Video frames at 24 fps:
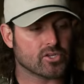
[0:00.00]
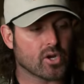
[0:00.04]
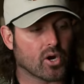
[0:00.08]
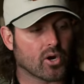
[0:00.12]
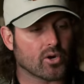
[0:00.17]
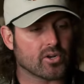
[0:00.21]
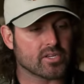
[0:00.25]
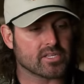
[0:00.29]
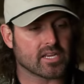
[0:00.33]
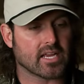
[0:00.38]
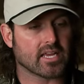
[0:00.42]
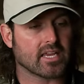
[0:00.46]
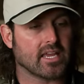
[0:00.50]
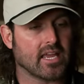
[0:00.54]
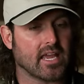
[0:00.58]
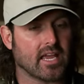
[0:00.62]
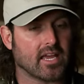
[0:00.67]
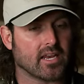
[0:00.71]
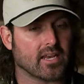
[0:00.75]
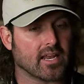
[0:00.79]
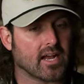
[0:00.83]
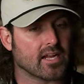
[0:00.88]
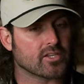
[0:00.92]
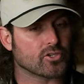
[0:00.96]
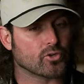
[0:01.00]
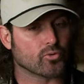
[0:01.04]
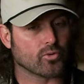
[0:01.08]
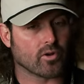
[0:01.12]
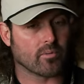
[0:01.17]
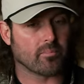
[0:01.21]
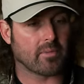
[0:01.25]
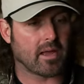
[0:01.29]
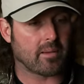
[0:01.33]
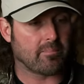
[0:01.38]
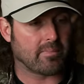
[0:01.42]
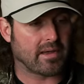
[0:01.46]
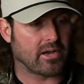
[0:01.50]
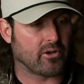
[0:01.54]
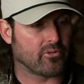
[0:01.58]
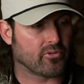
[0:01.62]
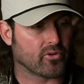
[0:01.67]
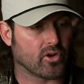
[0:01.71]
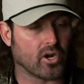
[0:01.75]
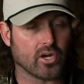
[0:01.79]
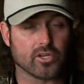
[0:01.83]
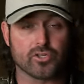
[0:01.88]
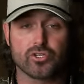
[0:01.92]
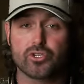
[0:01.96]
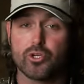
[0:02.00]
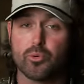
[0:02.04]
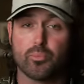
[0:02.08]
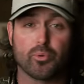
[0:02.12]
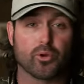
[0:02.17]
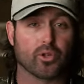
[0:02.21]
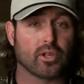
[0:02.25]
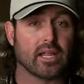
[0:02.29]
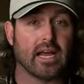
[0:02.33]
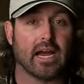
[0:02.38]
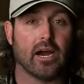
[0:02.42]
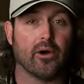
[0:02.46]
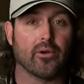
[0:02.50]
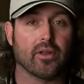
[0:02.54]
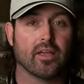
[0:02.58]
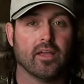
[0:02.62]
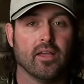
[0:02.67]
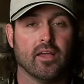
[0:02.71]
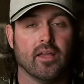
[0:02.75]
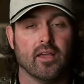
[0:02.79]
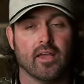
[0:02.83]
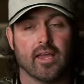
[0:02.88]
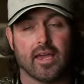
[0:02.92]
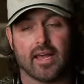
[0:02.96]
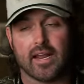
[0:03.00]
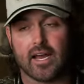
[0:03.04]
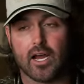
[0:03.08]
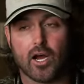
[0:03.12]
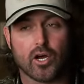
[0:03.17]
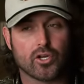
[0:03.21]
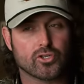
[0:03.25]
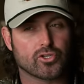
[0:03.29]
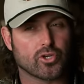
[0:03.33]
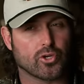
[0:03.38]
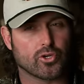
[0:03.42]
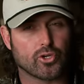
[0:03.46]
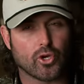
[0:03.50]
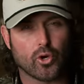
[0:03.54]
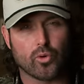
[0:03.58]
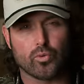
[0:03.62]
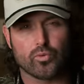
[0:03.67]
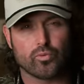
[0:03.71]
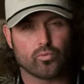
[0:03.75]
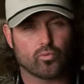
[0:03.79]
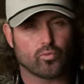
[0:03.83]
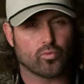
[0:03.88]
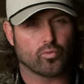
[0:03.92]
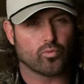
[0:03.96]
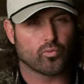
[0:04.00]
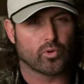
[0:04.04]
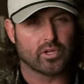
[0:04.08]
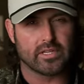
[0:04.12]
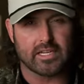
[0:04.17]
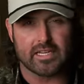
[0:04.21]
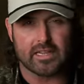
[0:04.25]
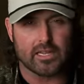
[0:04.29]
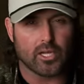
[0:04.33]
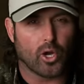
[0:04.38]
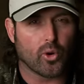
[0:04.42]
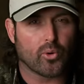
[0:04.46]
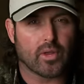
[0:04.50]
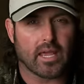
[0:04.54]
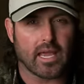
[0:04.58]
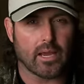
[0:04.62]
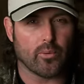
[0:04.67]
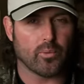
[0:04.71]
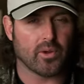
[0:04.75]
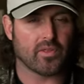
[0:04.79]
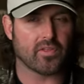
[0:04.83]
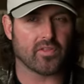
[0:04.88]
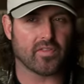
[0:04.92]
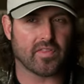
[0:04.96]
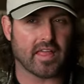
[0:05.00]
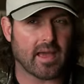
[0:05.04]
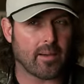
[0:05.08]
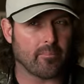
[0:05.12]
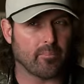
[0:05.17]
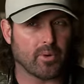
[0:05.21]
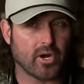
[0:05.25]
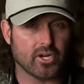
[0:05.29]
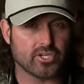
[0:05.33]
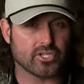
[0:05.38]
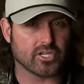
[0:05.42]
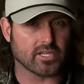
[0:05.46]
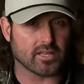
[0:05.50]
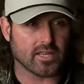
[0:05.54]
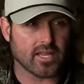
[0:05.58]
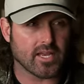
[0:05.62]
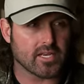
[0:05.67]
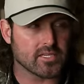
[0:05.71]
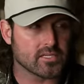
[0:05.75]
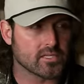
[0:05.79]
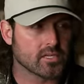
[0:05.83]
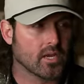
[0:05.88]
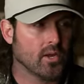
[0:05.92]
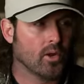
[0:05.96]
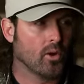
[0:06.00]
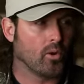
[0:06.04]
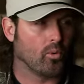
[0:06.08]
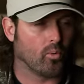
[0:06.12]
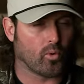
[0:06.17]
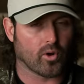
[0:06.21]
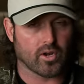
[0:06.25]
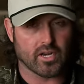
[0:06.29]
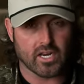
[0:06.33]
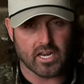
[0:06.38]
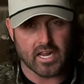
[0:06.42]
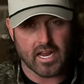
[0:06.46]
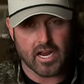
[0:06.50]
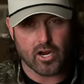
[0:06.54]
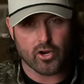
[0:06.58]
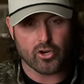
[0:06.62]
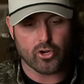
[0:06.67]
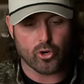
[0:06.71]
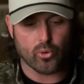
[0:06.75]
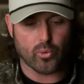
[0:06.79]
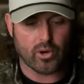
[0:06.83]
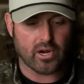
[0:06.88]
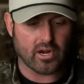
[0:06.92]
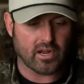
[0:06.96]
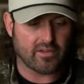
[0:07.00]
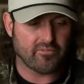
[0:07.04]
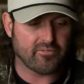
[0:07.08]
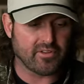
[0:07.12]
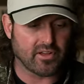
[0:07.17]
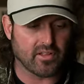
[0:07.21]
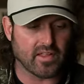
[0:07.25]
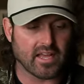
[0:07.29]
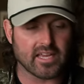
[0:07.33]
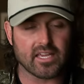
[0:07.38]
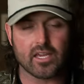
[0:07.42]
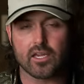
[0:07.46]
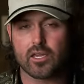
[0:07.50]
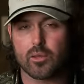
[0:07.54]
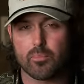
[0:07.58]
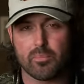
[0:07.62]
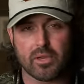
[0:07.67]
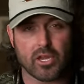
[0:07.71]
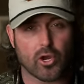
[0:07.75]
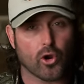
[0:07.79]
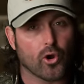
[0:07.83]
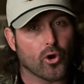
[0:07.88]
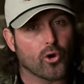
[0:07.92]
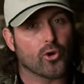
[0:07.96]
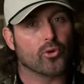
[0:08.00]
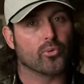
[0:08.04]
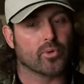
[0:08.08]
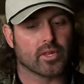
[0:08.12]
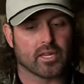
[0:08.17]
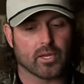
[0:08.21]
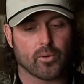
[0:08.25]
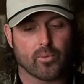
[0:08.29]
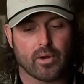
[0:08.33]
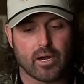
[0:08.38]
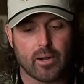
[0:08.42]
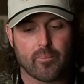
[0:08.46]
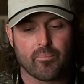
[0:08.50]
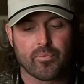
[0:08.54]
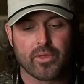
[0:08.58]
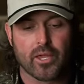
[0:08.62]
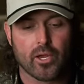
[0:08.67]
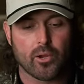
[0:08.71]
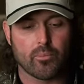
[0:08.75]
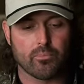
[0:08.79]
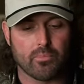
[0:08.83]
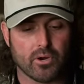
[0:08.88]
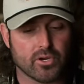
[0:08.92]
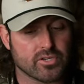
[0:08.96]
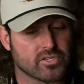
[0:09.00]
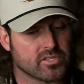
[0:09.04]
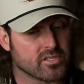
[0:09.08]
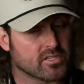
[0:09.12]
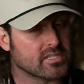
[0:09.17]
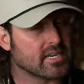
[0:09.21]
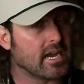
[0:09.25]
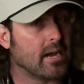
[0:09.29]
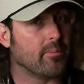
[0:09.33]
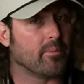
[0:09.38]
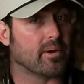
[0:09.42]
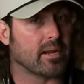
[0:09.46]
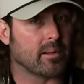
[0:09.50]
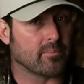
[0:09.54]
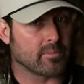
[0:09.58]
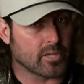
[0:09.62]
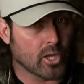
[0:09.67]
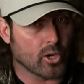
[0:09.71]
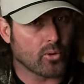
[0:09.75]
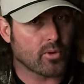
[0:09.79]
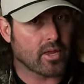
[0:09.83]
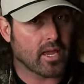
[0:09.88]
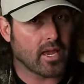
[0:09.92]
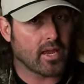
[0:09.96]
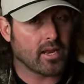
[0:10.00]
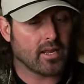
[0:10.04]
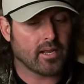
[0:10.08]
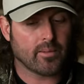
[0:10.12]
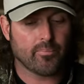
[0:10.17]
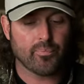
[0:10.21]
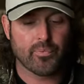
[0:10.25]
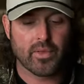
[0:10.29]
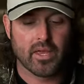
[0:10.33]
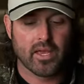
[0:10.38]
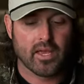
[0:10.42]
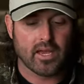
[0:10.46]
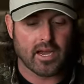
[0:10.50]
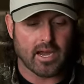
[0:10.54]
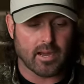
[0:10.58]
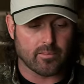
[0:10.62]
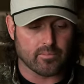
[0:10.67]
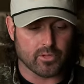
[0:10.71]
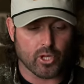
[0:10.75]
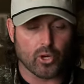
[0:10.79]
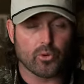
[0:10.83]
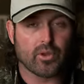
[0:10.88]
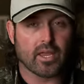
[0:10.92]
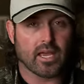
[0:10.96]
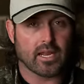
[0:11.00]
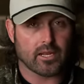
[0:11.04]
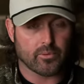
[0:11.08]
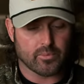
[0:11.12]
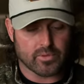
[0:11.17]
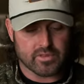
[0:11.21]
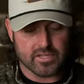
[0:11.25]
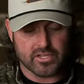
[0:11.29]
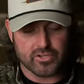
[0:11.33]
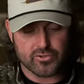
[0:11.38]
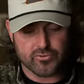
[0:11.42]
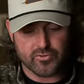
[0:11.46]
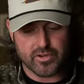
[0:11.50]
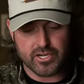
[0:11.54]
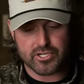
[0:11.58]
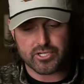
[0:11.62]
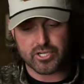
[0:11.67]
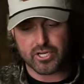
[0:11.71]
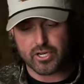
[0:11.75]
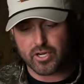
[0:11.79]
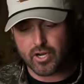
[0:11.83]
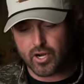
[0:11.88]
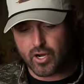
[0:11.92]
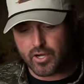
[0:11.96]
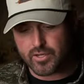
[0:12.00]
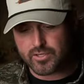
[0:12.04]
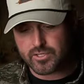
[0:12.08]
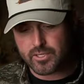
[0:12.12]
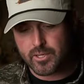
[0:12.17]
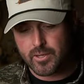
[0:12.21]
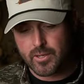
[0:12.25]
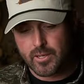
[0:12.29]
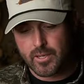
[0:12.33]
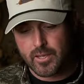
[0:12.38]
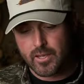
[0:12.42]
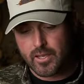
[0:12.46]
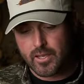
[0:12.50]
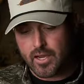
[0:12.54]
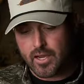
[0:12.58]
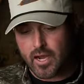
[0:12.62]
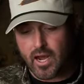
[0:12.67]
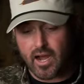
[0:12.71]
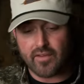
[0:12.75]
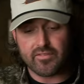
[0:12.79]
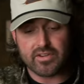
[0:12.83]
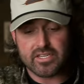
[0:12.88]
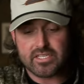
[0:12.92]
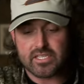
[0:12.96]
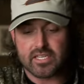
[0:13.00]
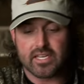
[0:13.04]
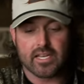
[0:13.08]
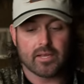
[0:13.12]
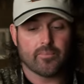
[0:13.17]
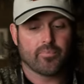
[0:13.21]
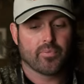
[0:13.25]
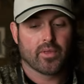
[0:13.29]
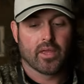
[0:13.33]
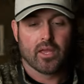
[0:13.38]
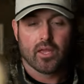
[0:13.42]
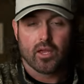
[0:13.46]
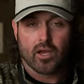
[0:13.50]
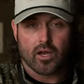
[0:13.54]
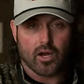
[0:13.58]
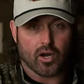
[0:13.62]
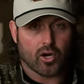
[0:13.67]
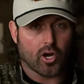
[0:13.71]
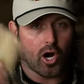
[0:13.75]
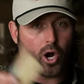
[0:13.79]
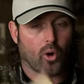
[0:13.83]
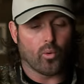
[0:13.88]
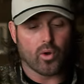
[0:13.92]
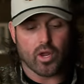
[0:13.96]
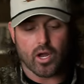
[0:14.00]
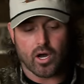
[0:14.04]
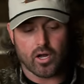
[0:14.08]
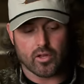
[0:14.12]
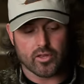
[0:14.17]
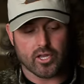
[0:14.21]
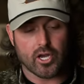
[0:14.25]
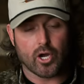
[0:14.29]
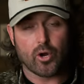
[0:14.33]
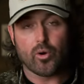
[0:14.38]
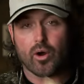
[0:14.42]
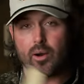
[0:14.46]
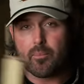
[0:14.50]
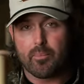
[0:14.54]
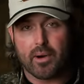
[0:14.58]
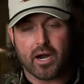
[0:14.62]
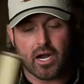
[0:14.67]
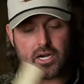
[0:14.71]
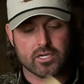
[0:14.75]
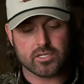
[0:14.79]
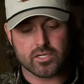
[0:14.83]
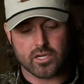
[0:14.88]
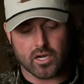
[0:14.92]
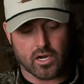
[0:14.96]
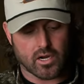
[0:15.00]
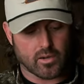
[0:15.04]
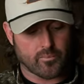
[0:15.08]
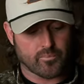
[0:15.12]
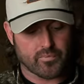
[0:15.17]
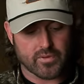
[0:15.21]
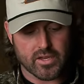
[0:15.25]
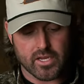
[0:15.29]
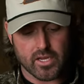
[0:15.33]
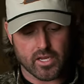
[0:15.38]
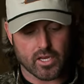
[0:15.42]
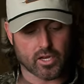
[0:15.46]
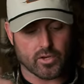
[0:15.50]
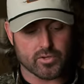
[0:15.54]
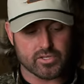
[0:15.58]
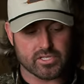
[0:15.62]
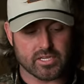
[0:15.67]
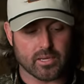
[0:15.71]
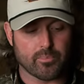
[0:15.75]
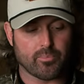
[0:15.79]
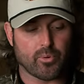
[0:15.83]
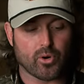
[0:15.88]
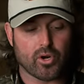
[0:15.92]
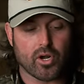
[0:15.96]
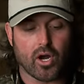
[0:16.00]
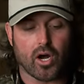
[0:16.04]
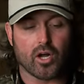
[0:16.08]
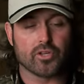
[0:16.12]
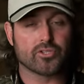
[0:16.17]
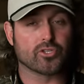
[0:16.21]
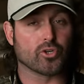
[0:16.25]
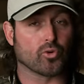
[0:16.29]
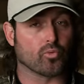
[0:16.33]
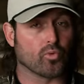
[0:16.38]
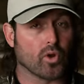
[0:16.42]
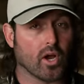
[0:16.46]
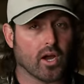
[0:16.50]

as hard as I can not to run my mouth call super loud. And I also don't really locate with it that much unless we're in an area where I feel like it can be heard really well. Most of the time when I'm locating with these friction calls. Obviously, a call we all know, a box call. You know, simple call to